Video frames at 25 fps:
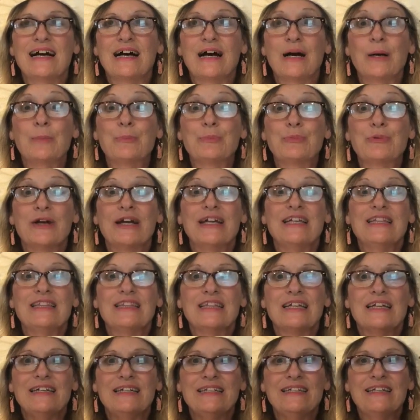A bright
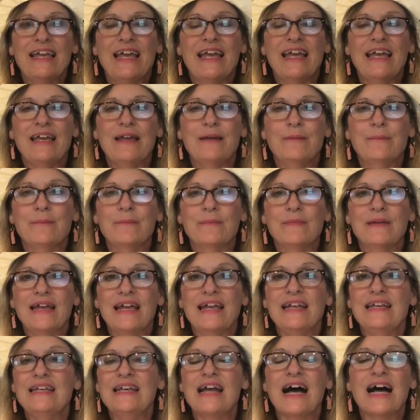light came
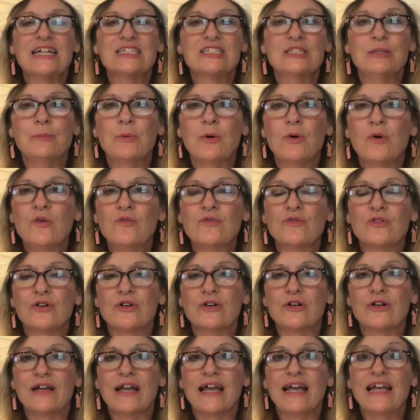and knocked him
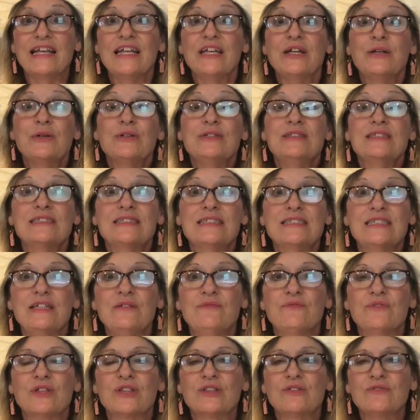over, and he couldn't
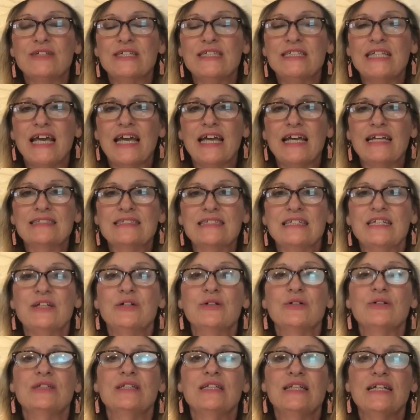see for 3 days and he
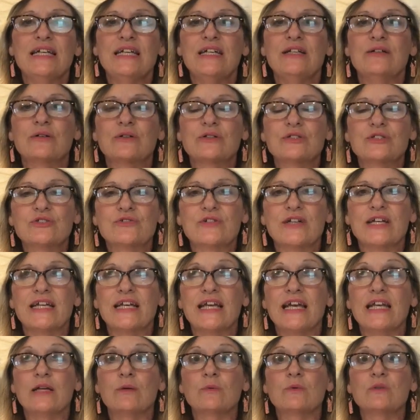couldn't eat or
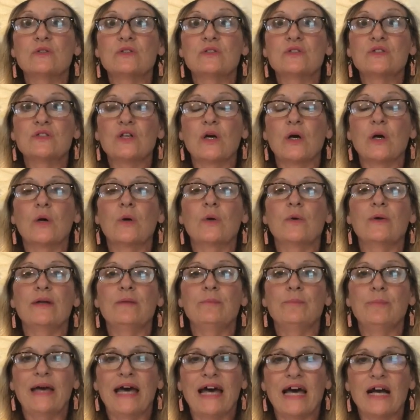drink, and it was so
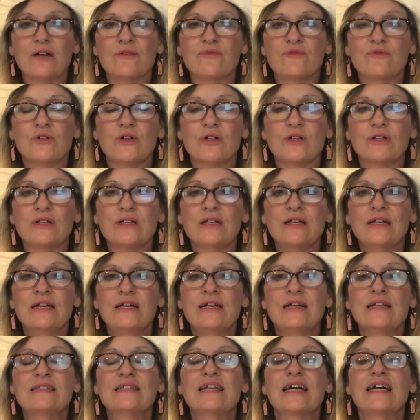impactful
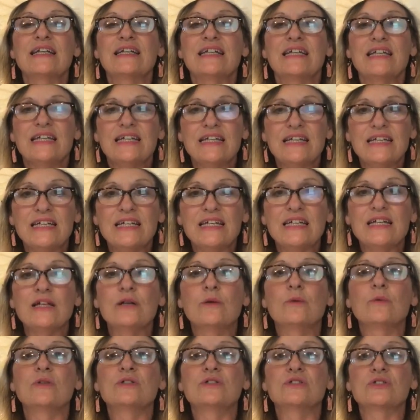that
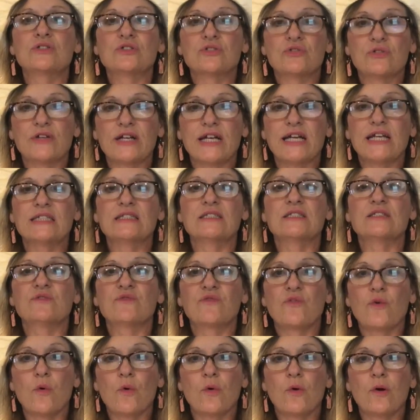he was
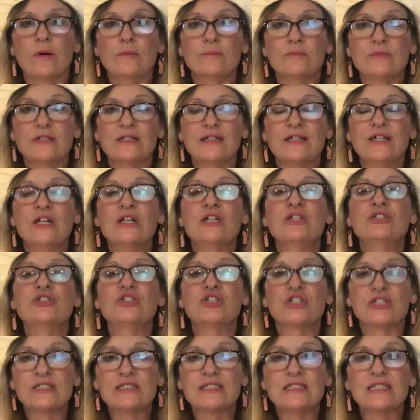transformed,
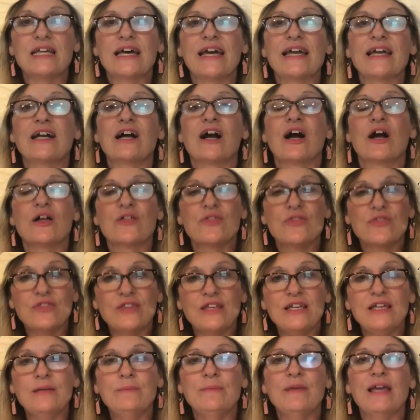just like our
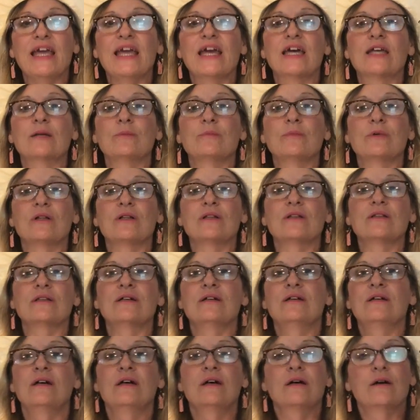theme animal
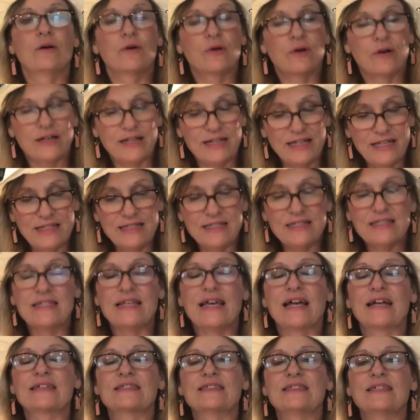or
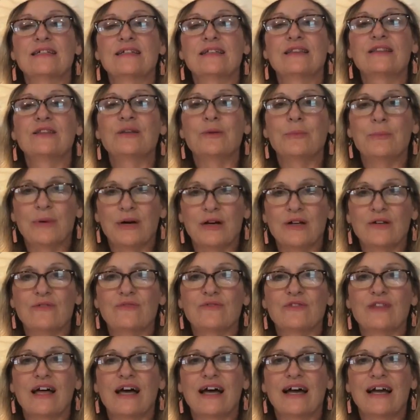insect, the
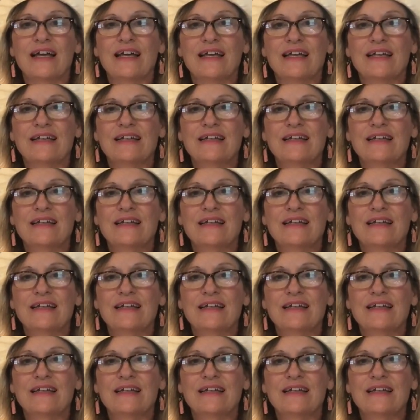butterfly.